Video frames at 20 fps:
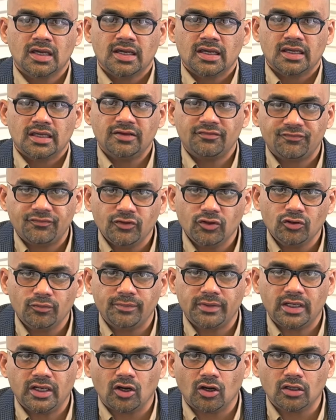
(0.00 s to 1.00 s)
If you
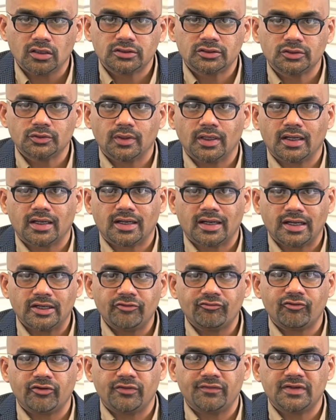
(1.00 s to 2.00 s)
belong to a
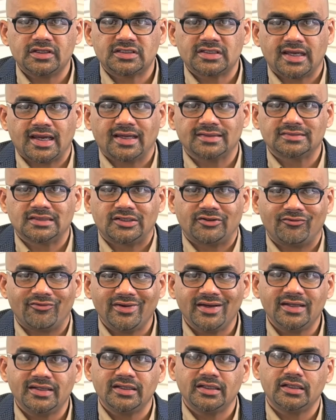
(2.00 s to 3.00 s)
country which has a
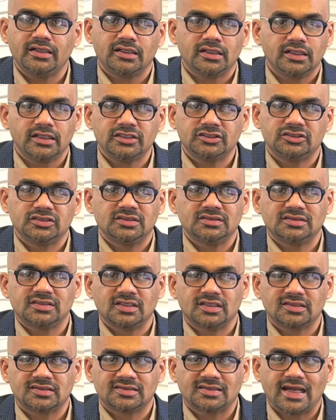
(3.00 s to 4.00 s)
treaty relations
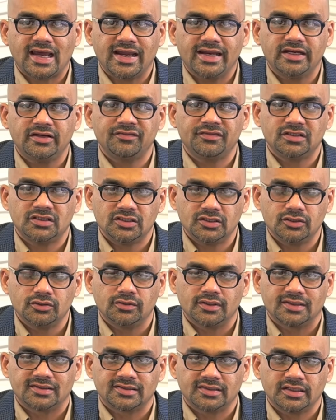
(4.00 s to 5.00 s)
signed with
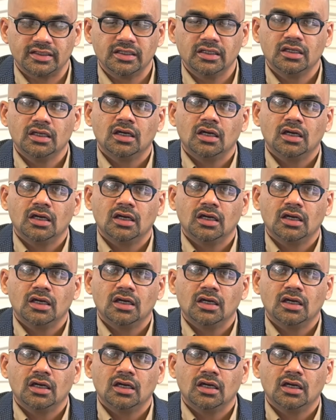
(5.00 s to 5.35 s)
USA,